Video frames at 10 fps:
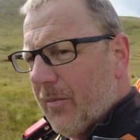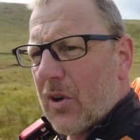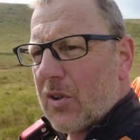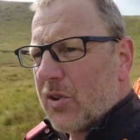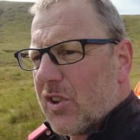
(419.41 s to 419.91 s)

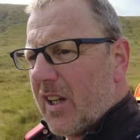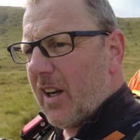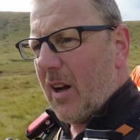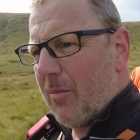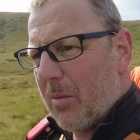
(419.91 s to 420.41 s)
Chris was saying
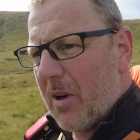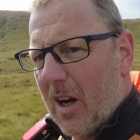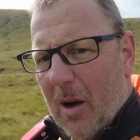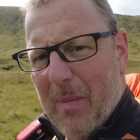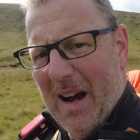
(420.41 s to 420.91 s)
that they're probably
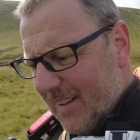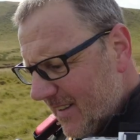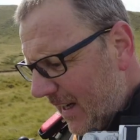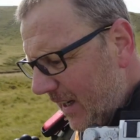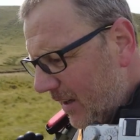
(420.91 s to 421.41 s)
like a bag
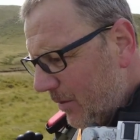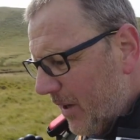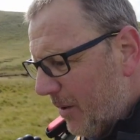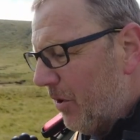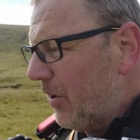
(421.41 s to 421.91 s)
tank where
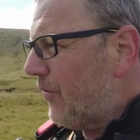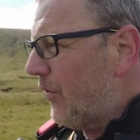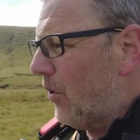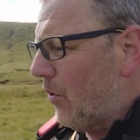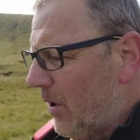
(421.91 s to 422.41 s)
they put the
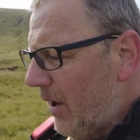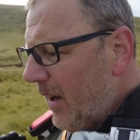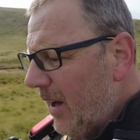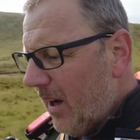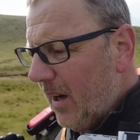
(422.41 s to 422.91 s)
fuel,
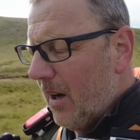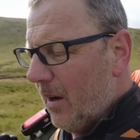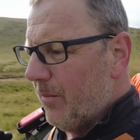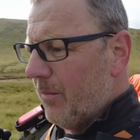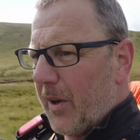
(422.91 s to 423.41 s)

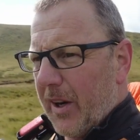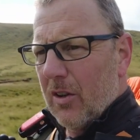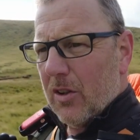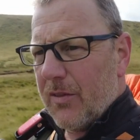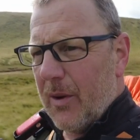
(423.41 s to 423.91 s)
by the
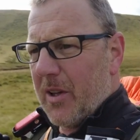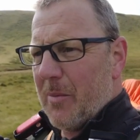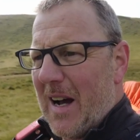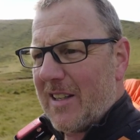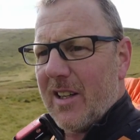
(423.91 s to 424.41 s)
looks of it, with the
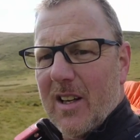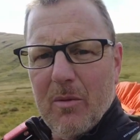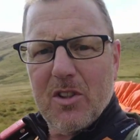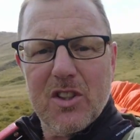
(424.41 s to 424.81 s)
matting, and we've